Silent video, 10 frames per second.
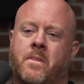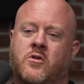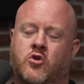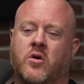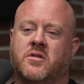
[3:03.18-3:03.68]

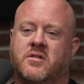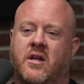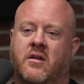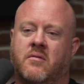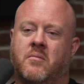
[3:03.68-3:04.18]
Jordans
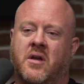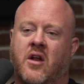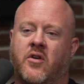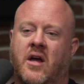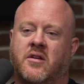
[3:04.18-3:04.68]
that
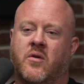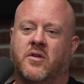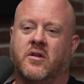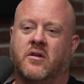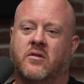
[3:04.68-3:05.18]
McHenry had done
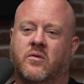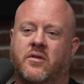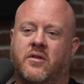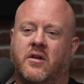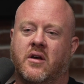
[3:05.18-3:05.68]

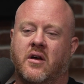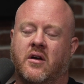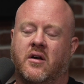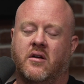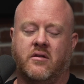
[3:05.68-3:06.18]
with
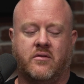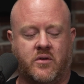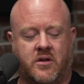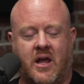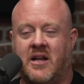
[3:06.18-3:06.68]

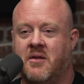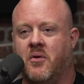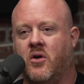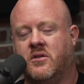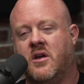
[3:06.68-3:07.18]
the lightning bolt?